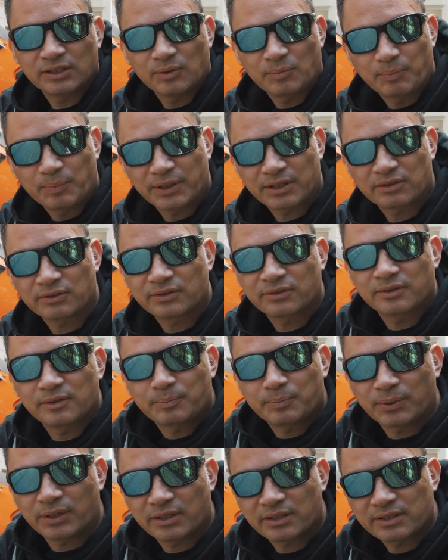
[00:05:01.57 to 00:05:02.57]
compared to the
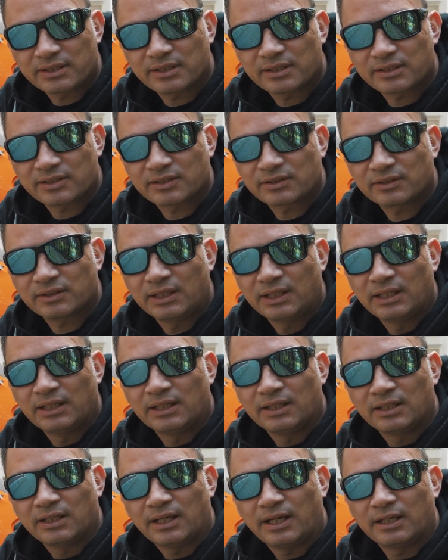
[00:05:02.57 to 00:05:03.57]
predecessor,
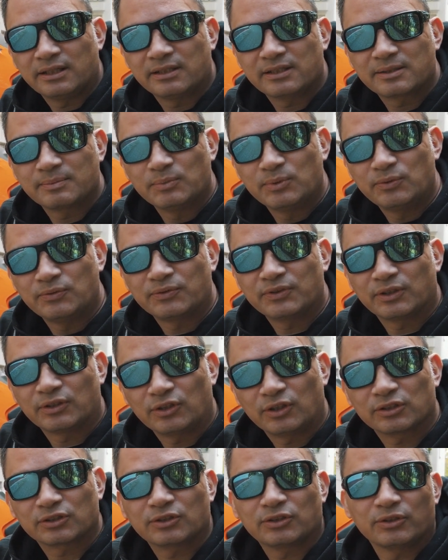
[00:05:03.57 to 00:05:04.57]
and has moved a
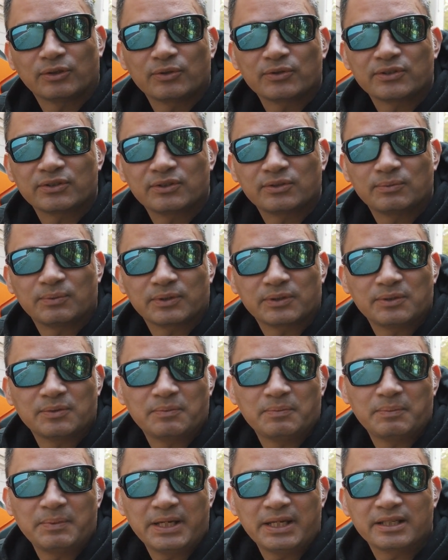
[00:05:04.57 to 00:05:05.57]
lot closer to what you
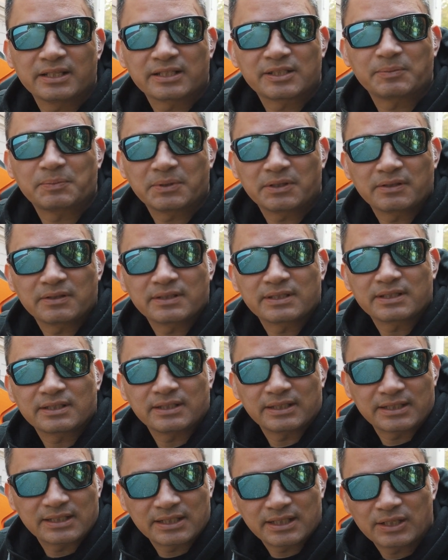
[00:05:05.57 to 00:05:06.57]
may experience,
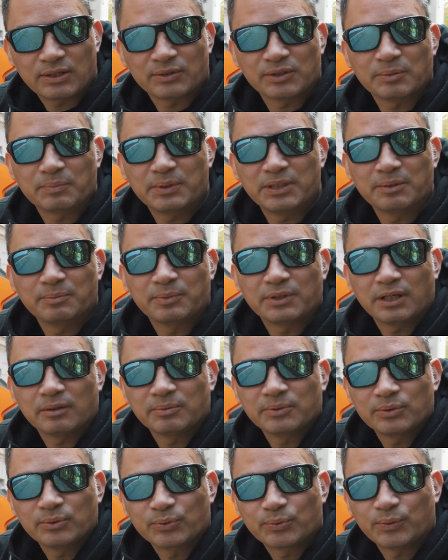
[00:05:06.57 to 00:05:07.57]
let's say, on a
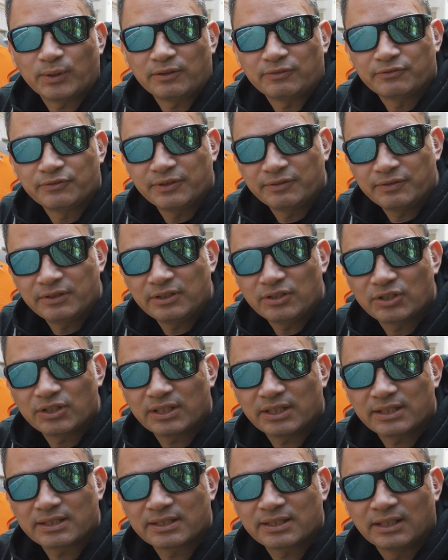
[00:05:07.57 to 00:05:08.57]
BMW 1250
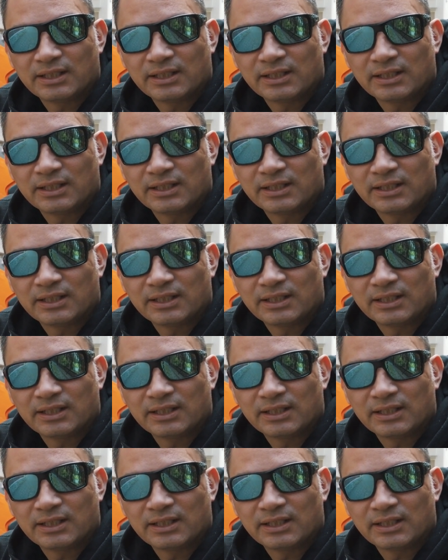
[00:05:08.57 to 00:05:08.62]
GS,